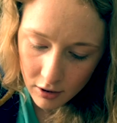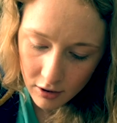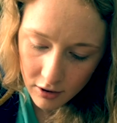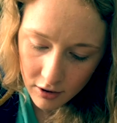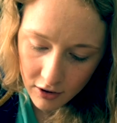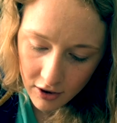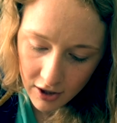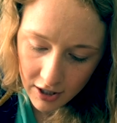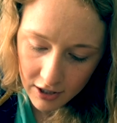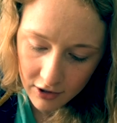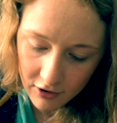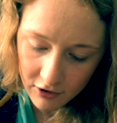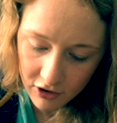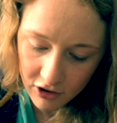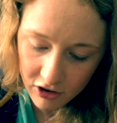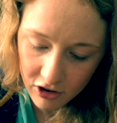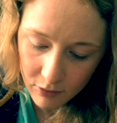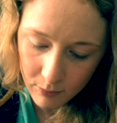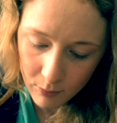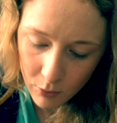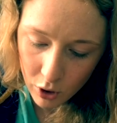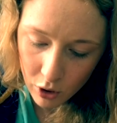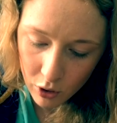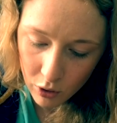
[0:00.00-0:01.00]
things
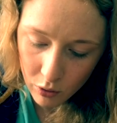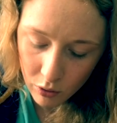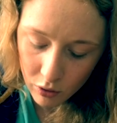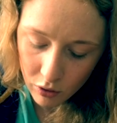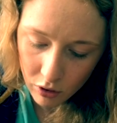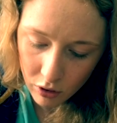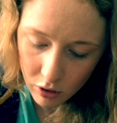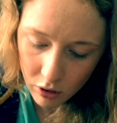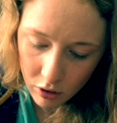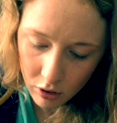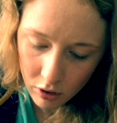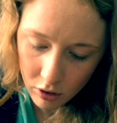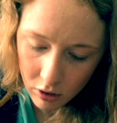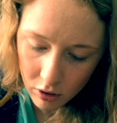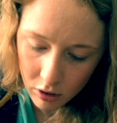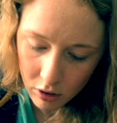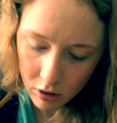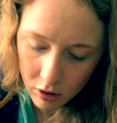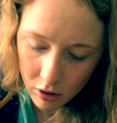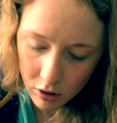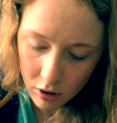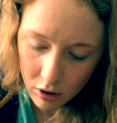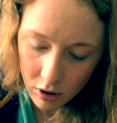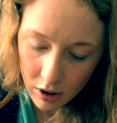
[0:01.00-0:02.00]
smooth
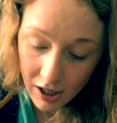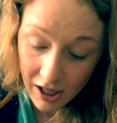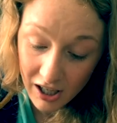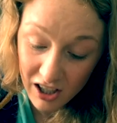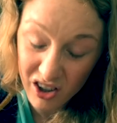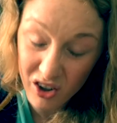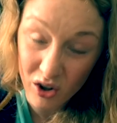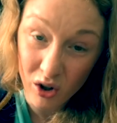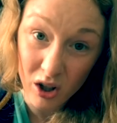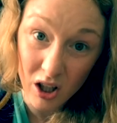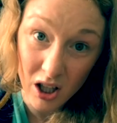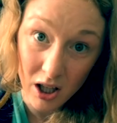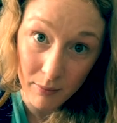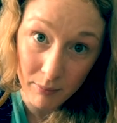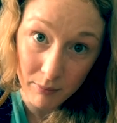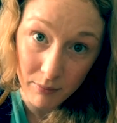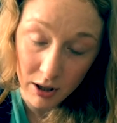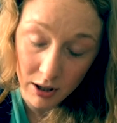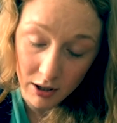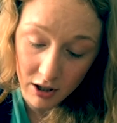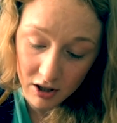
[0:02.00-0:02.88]
and not lumpy,